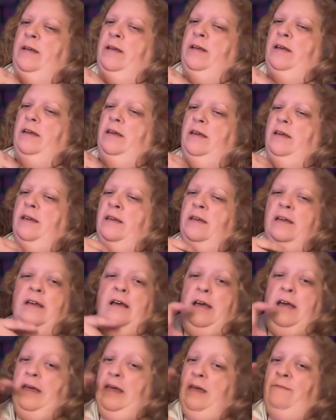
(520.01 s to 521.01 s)
I
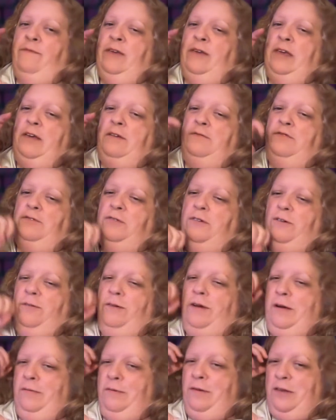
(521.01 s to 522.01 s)
envy you, Drew.
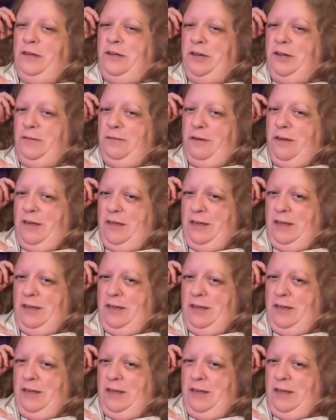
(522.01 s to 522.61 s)
I really do.